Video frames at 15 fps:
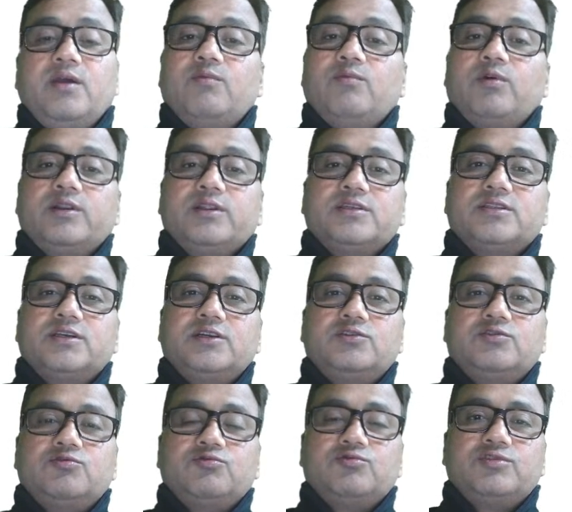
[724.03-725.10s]
What is the
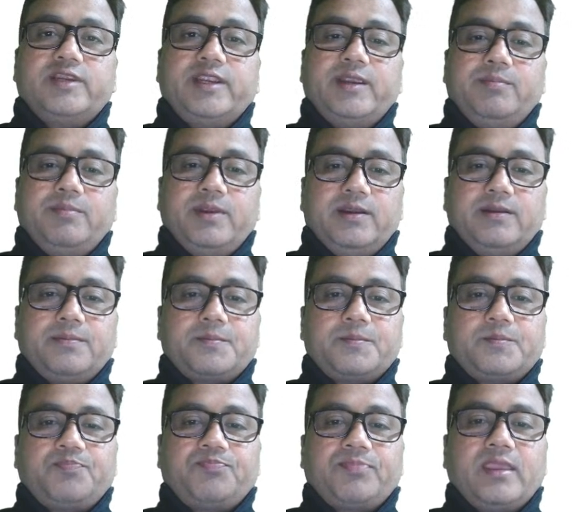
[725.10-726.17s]
true statement?
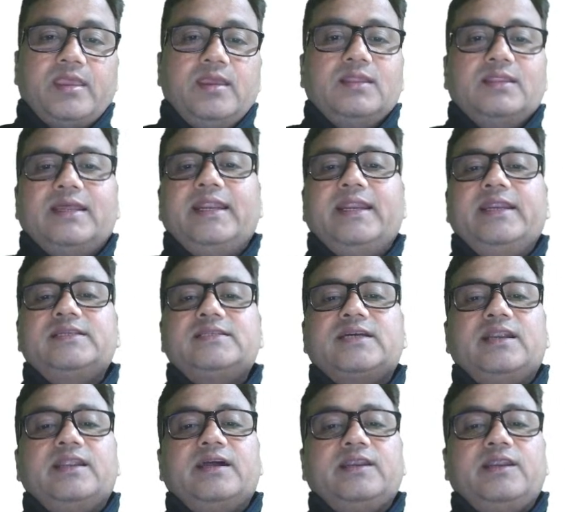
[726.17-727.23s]
That it is
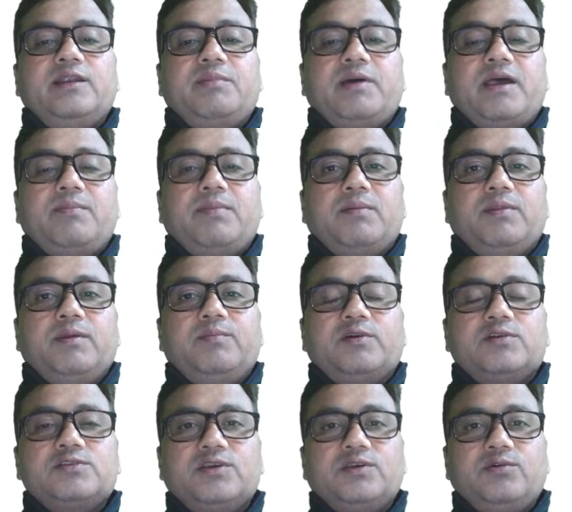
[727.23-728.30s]
conducted by a public
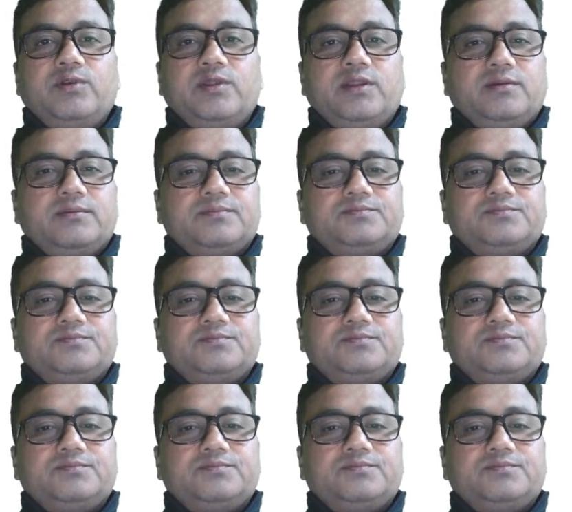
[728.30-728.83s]
prosecutor,